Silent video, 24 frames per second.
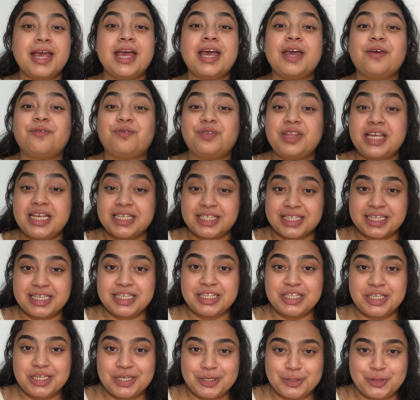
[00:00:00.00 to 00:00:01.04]
If these
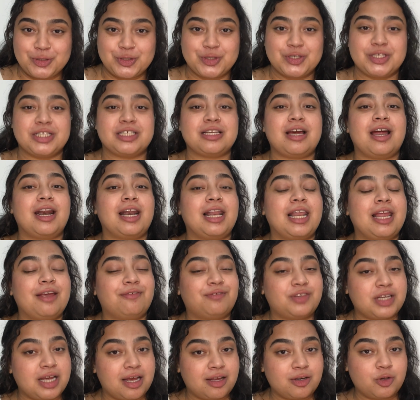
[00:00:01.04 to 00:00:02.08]
conditions are left
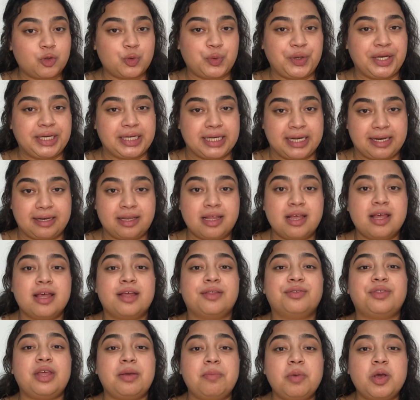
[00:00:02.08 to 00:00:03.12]
untreated,
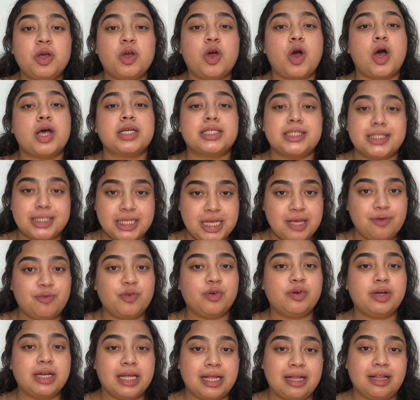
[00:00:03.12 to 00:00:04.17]
they may cause
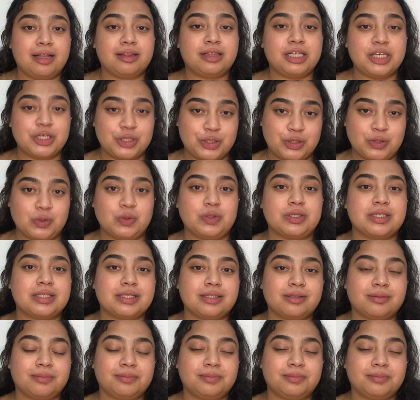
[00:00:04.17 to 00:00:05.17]
severe health issues.